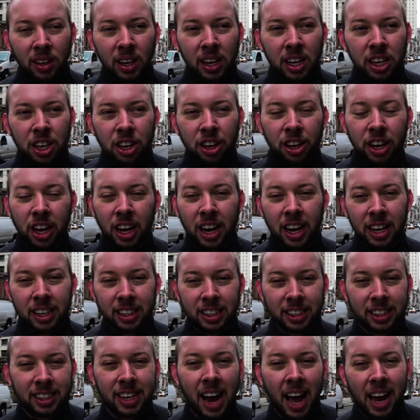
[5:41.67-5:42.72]
you can
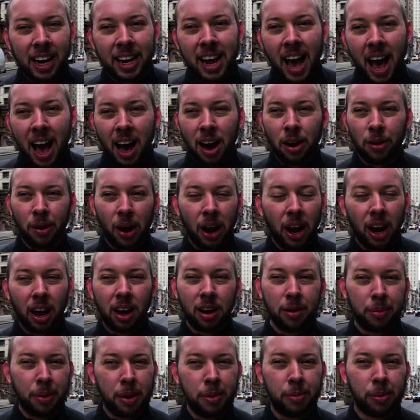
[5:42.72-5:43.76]
understand how a lot
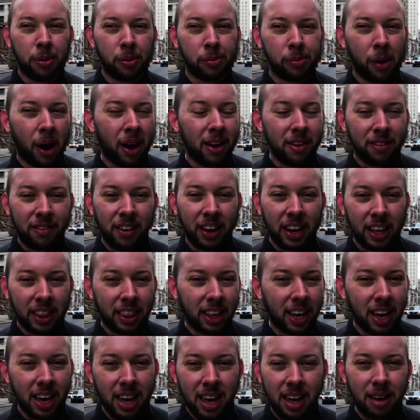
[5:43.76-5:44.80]
of people might think
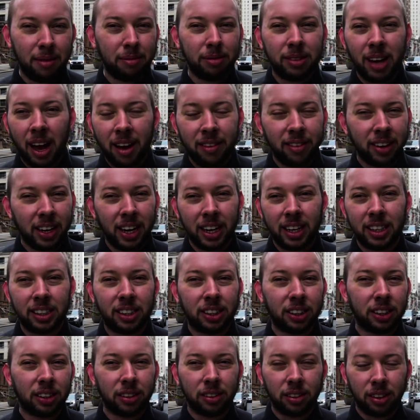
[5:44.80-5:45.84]
that David Lynch,
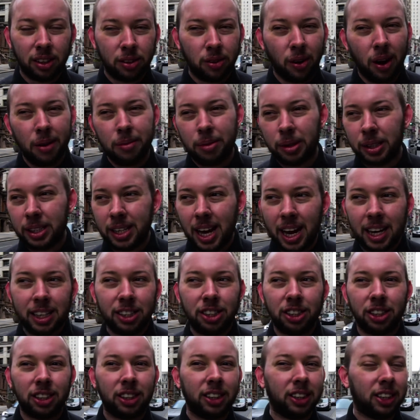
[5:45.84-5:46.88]
are quite
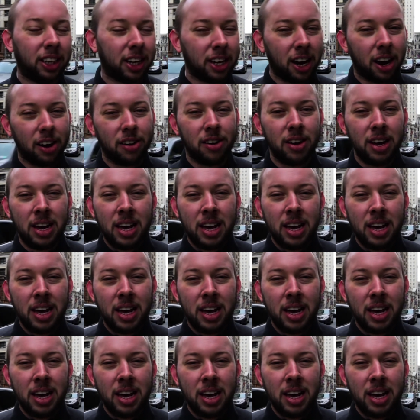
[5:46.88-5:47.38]
pretentious, you know,